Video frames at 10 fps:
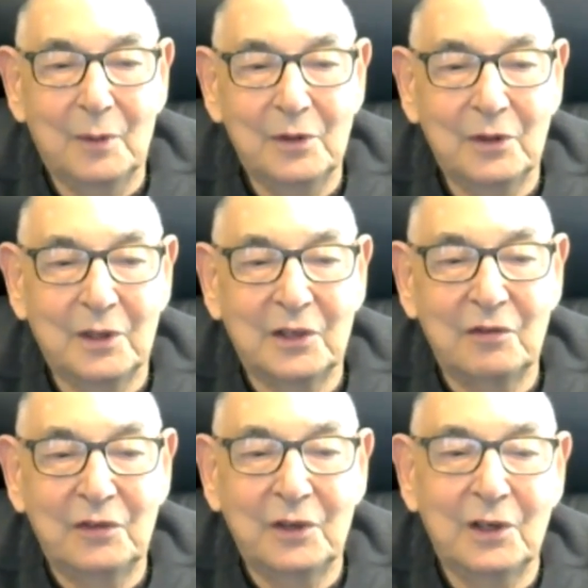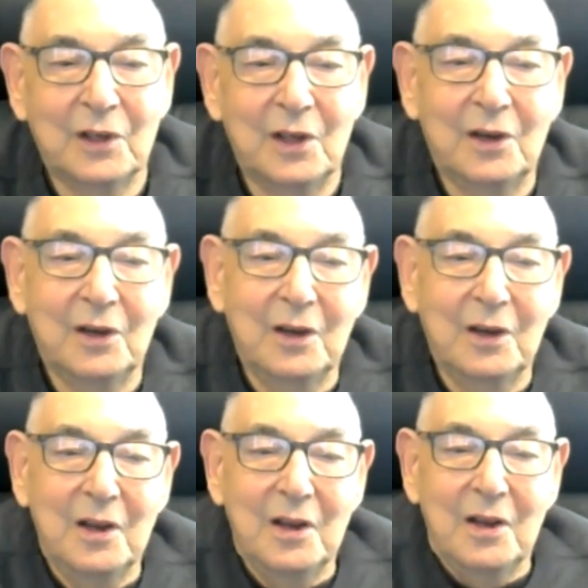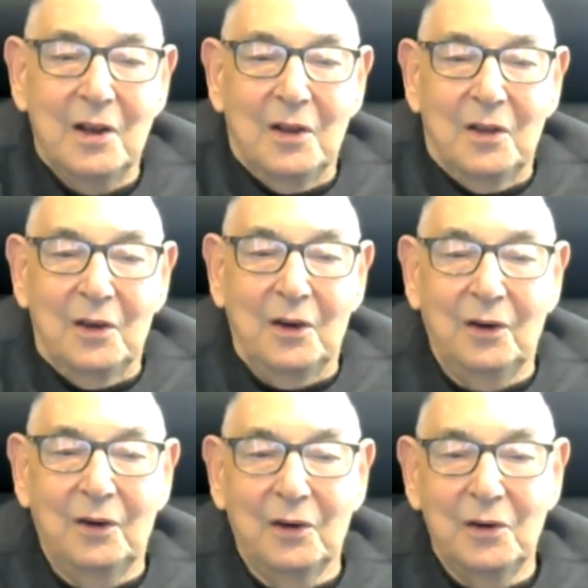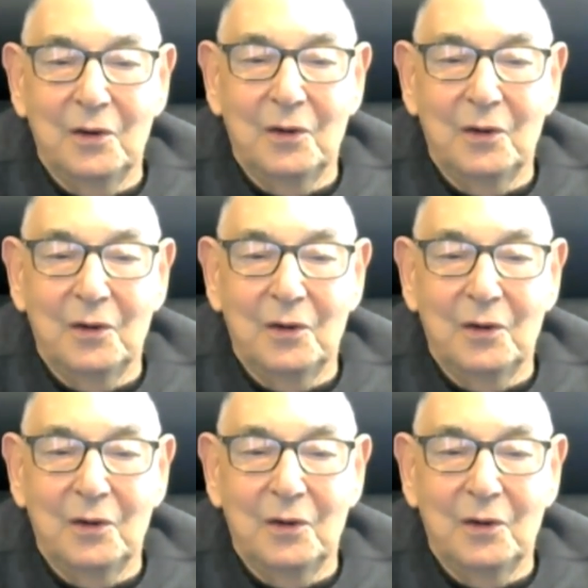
I mean, you get the feeling that they're,